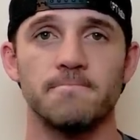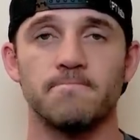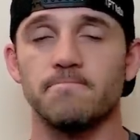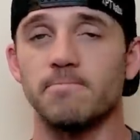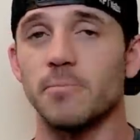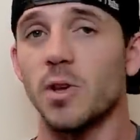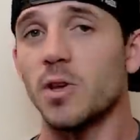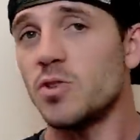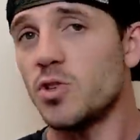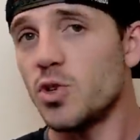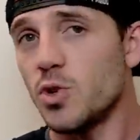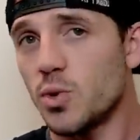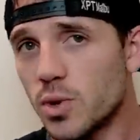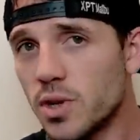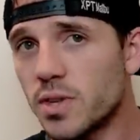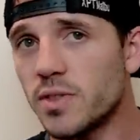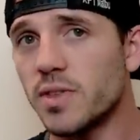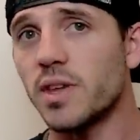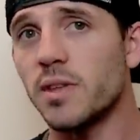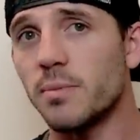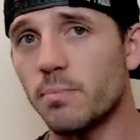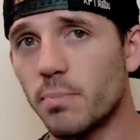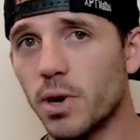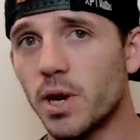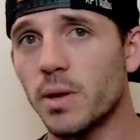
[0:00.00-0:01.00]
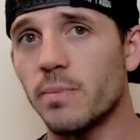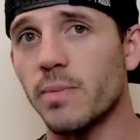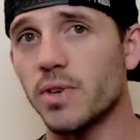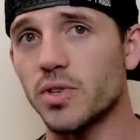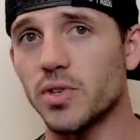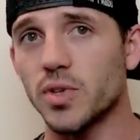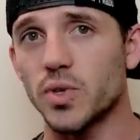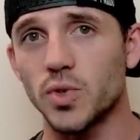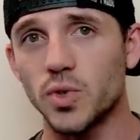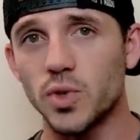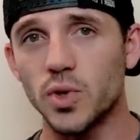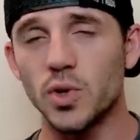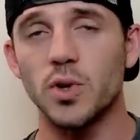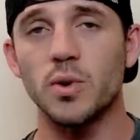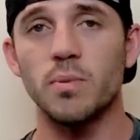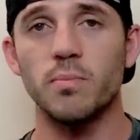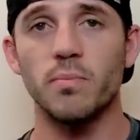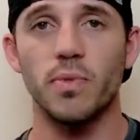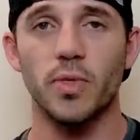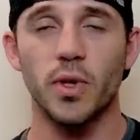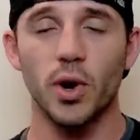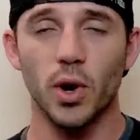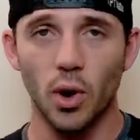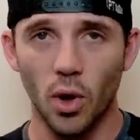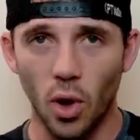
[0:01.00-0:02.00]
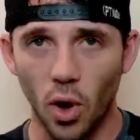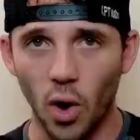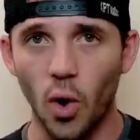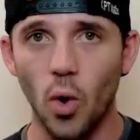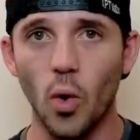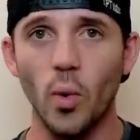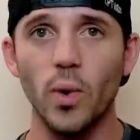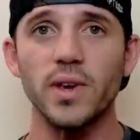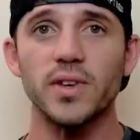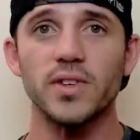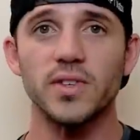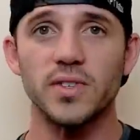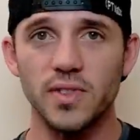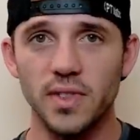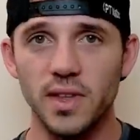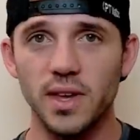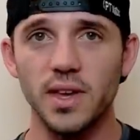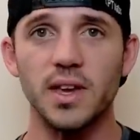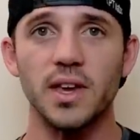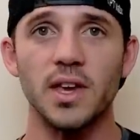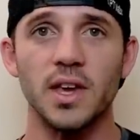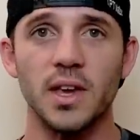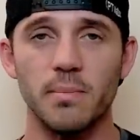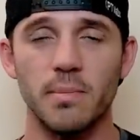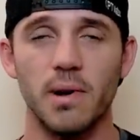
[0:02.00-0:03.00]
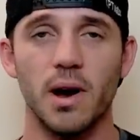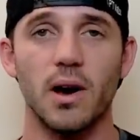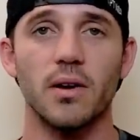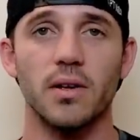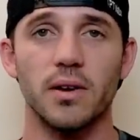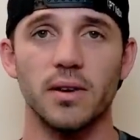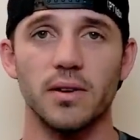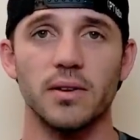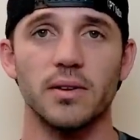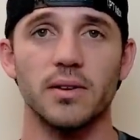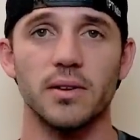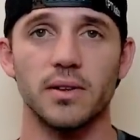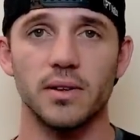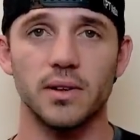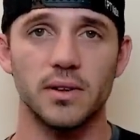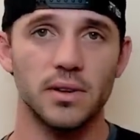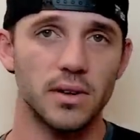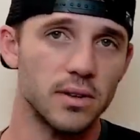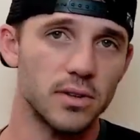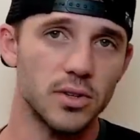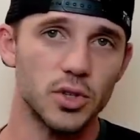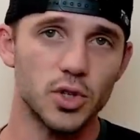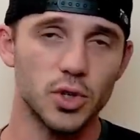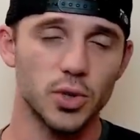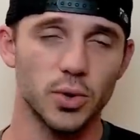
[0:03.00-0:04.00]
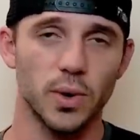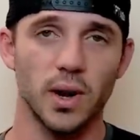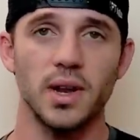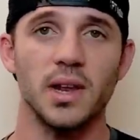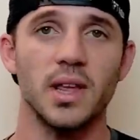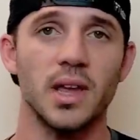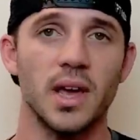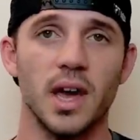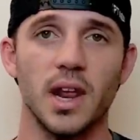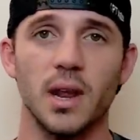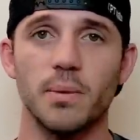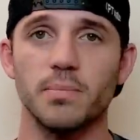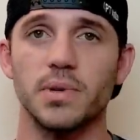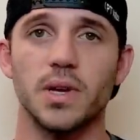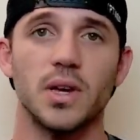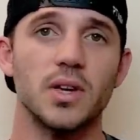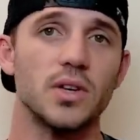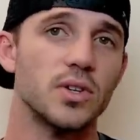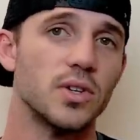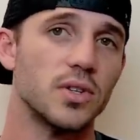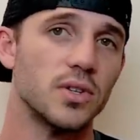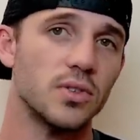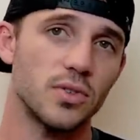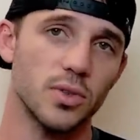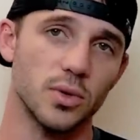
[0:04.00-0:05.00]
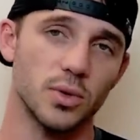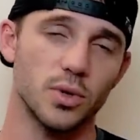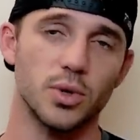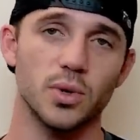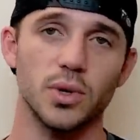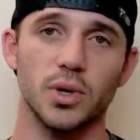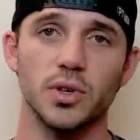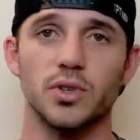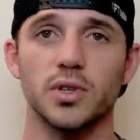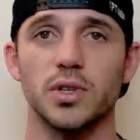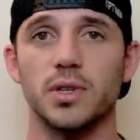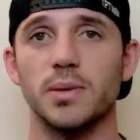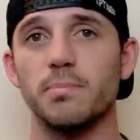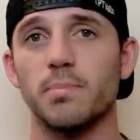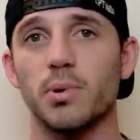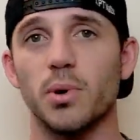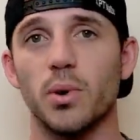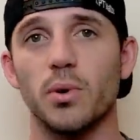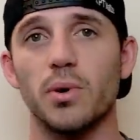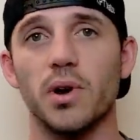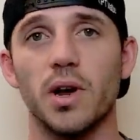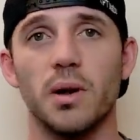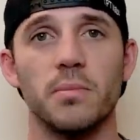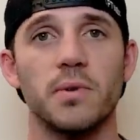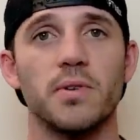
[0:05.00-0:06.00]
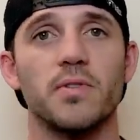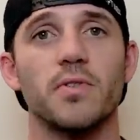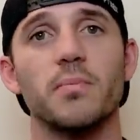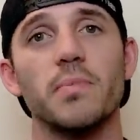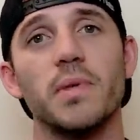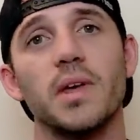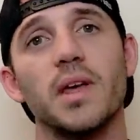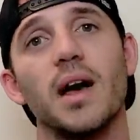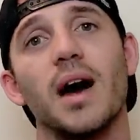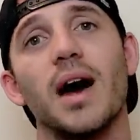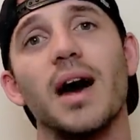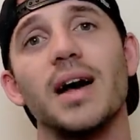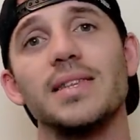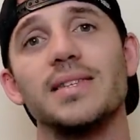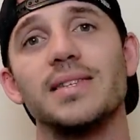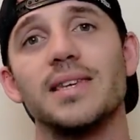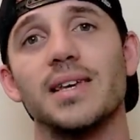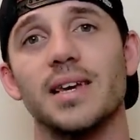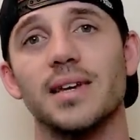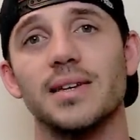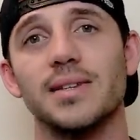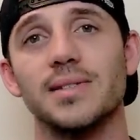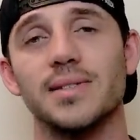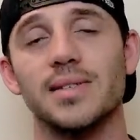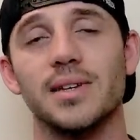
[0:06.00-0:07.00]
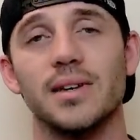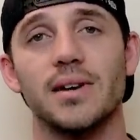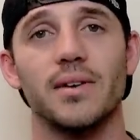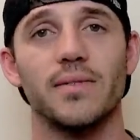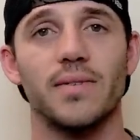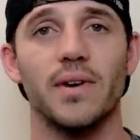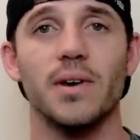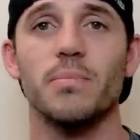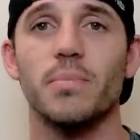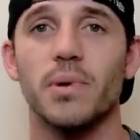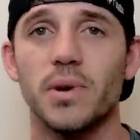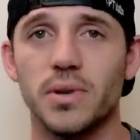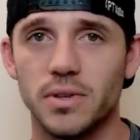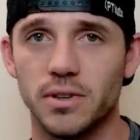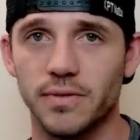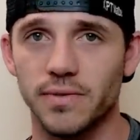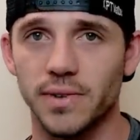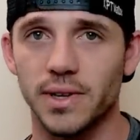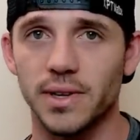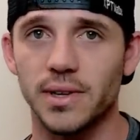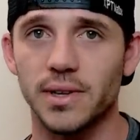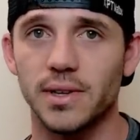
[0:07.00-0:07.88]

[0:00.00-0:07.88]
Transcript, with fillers: And you can then pretty much assume they're always thinking about uh, training adaptations, nutrition, programming from the context of hypertrophy.